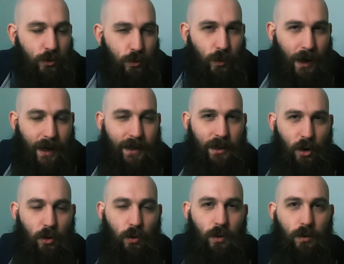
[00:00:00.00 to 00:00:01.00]
do I
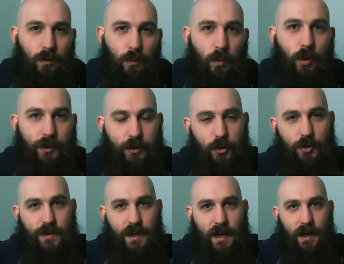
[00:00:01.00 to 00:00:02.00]
know what to
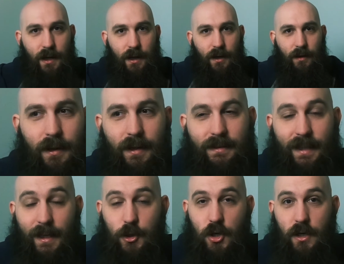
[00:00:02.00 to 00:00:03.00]
say? It's
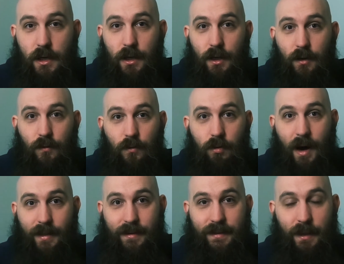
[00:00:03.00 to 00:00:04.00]
actually
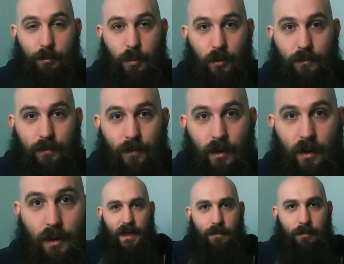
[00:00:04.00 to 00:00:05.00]
rather simple.
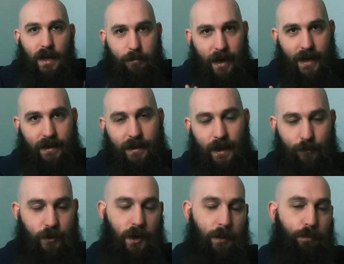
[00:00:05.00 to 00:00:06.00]
In my mind, I've got a